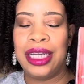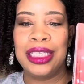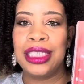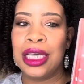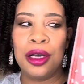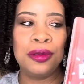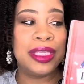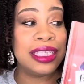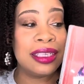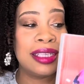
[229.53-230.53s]
And so
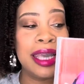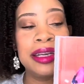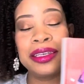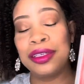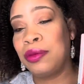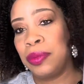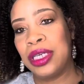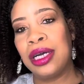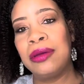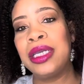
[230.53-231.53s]
this is a
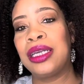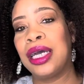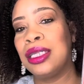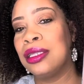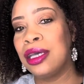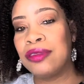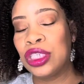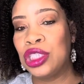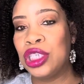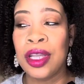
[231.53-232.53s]
cookbook. Hubby and I love to
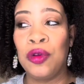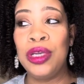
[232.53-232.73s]
cook.